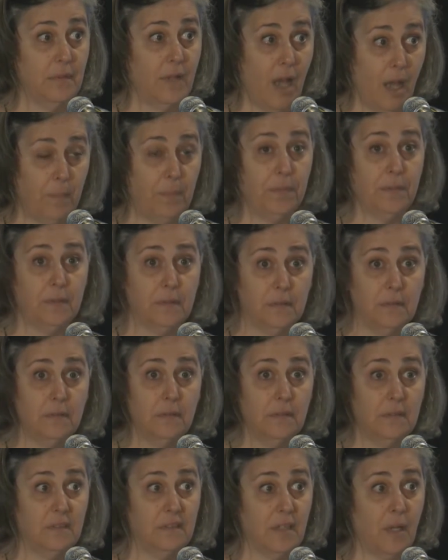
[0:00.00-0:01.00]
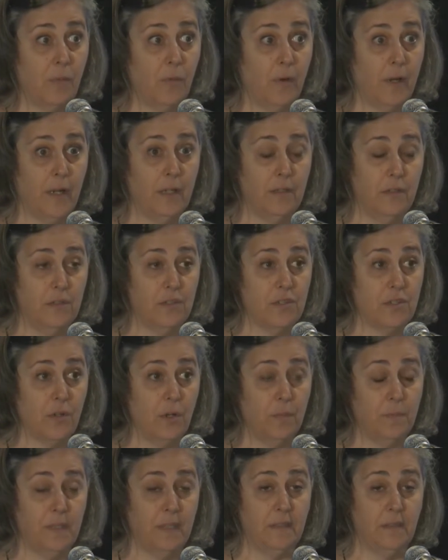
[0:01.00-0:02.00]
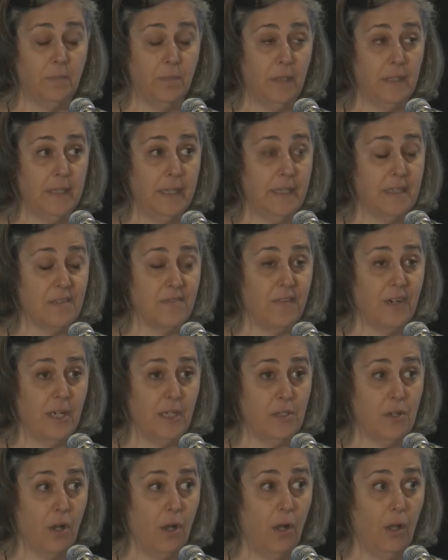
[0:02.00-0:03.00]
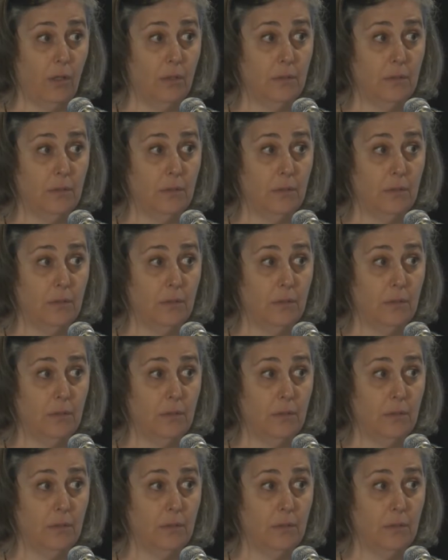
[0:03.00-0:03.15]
up somewhere. You just hope that the building is very tall.